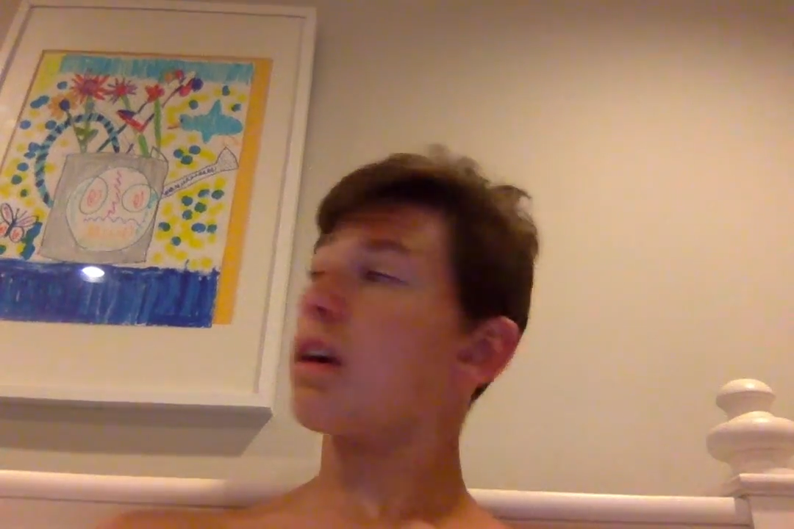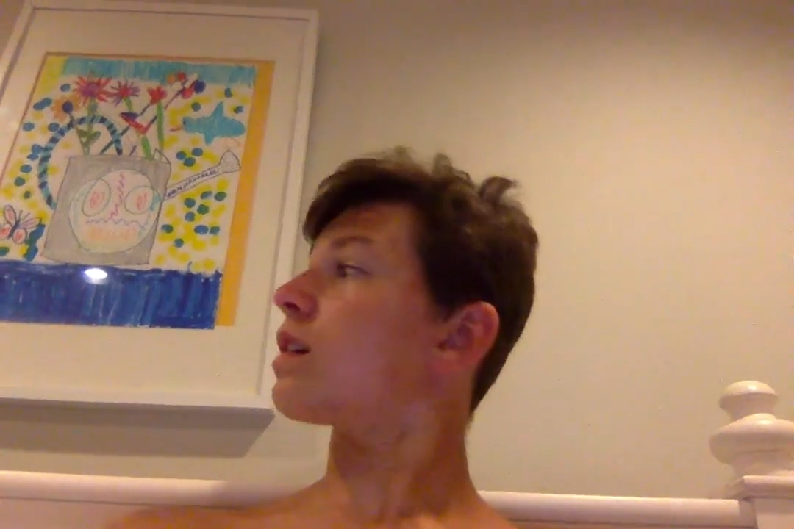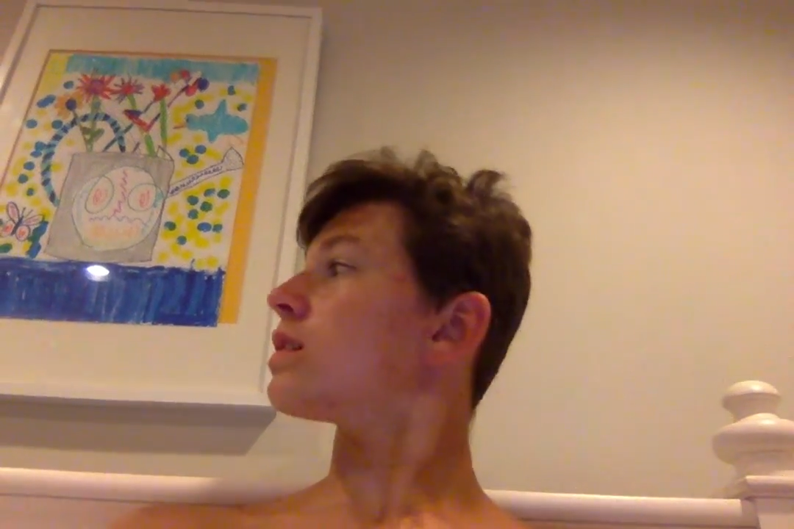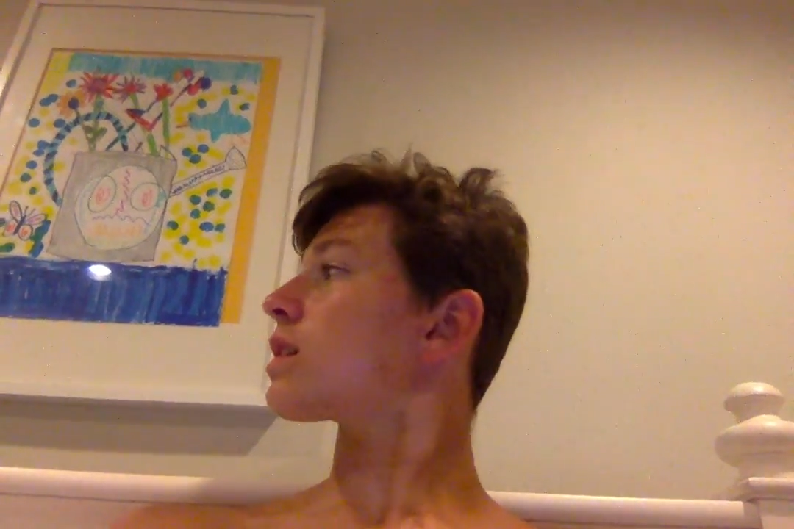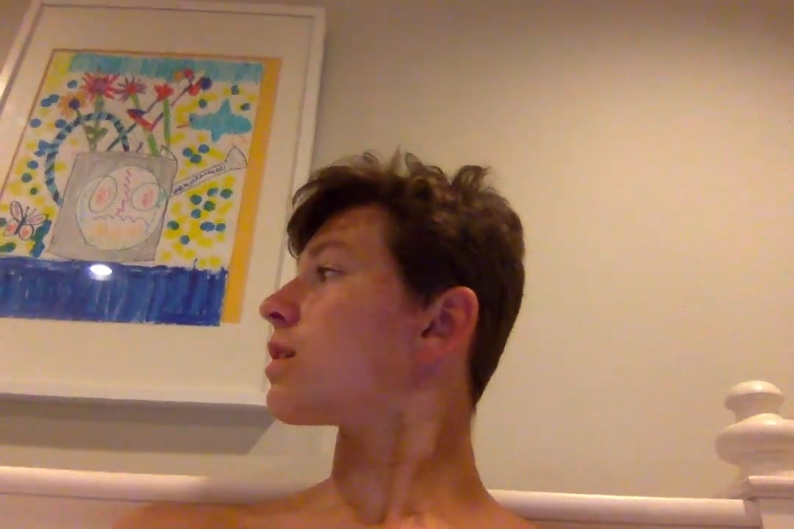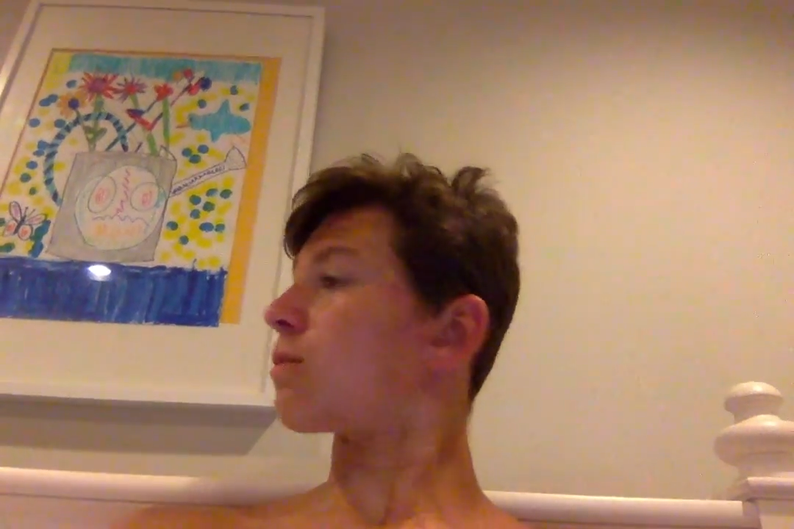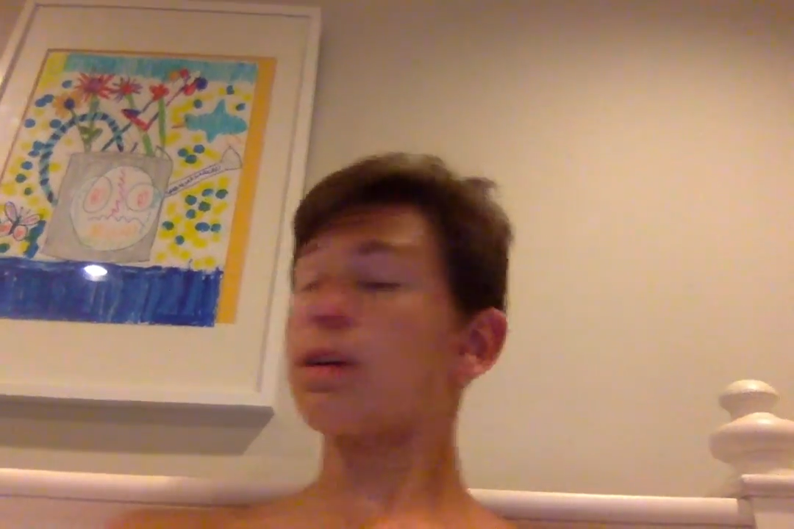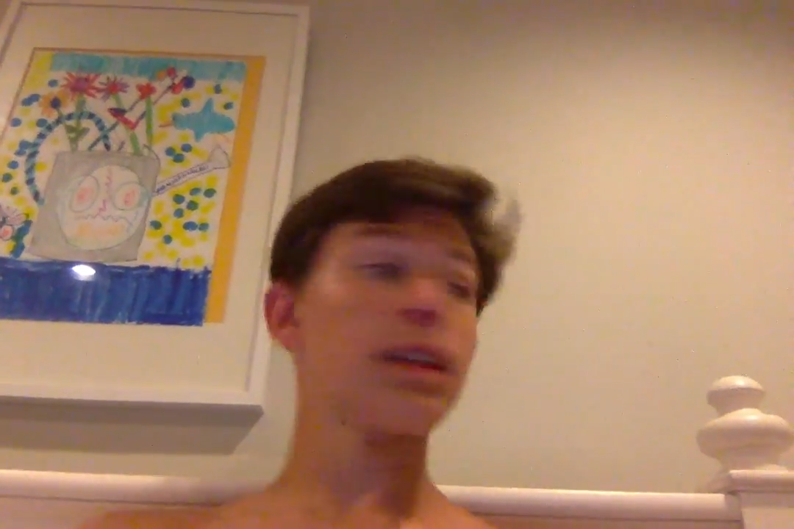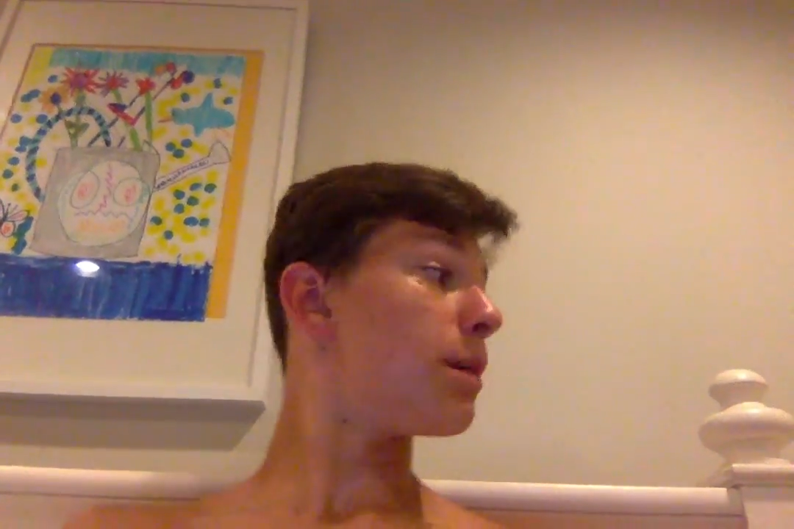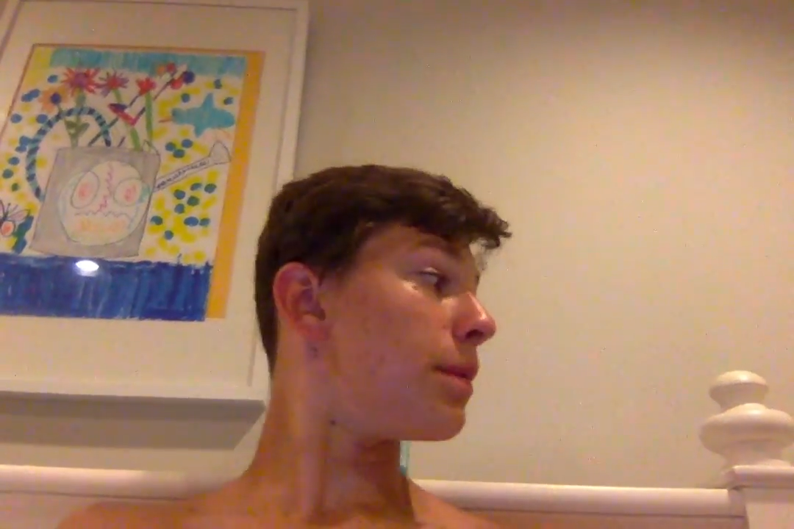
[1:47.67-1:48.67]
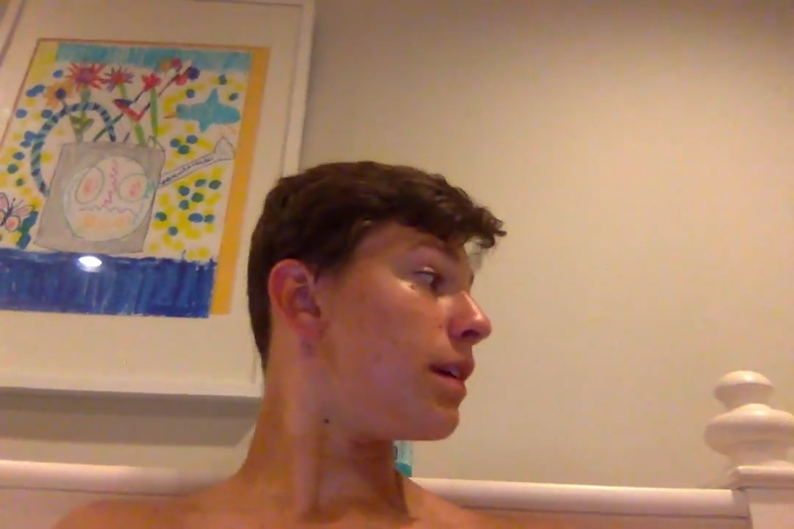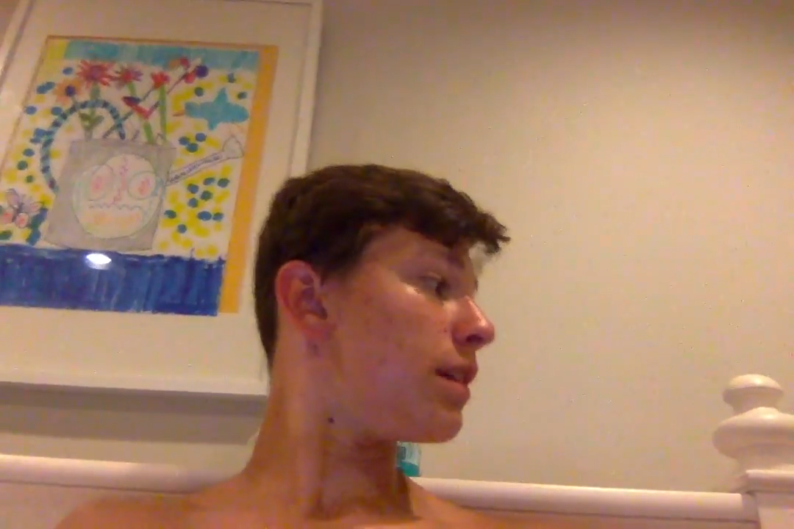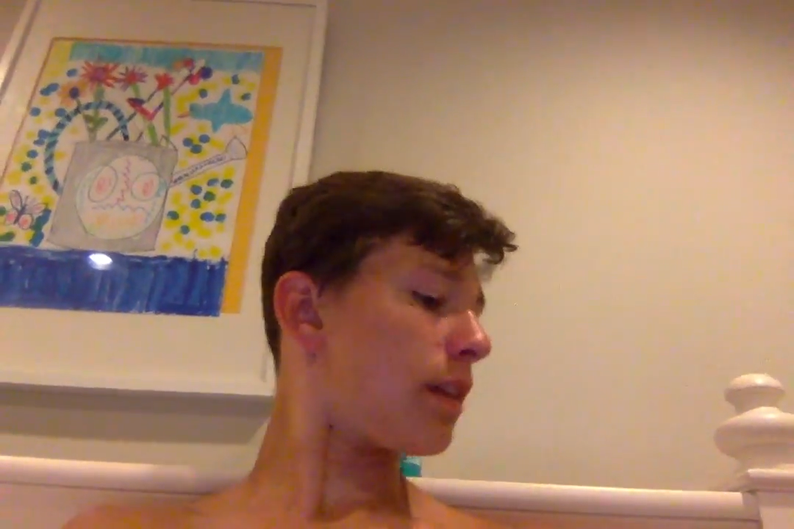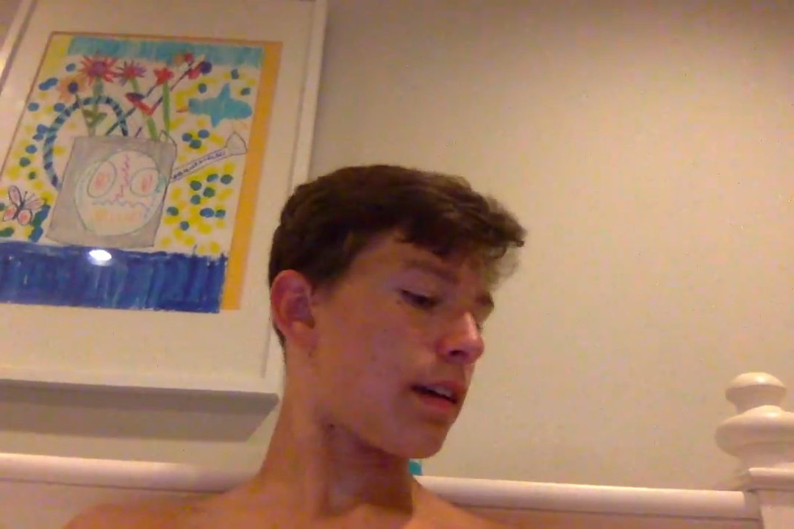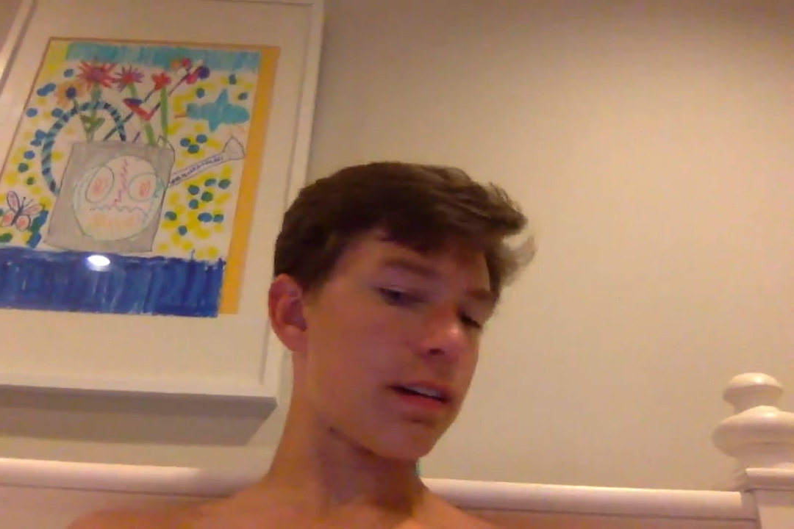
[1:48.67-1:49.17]
because it can really
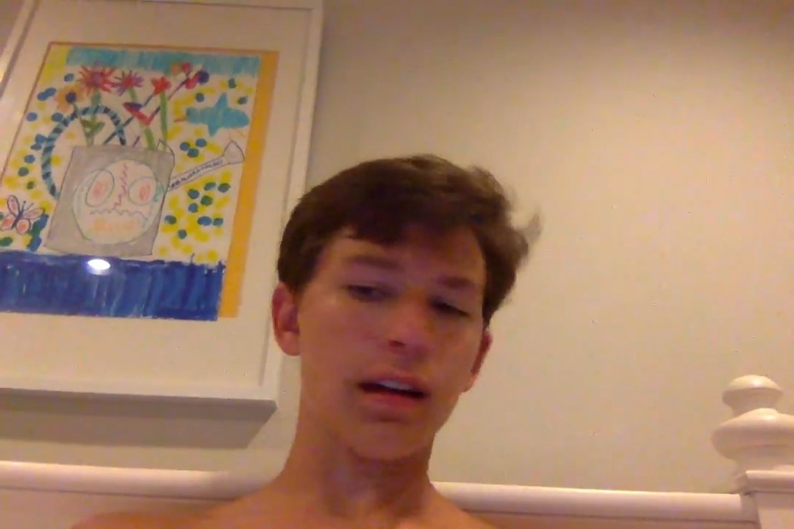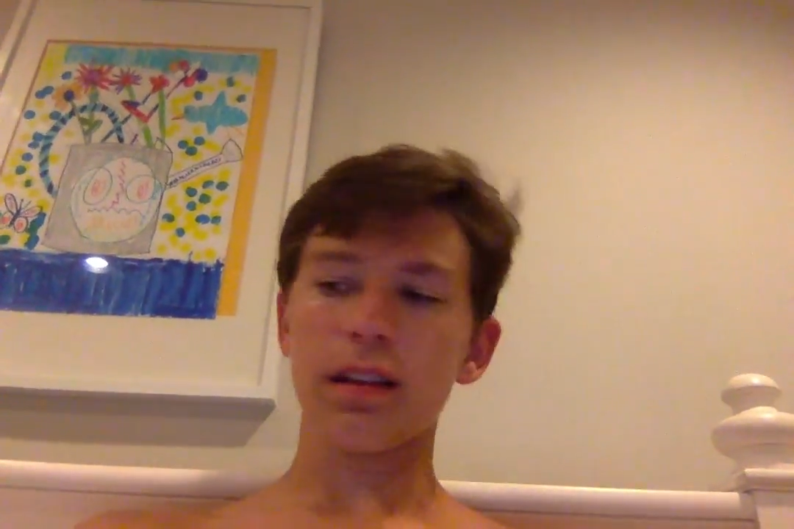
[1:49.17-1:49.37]
be like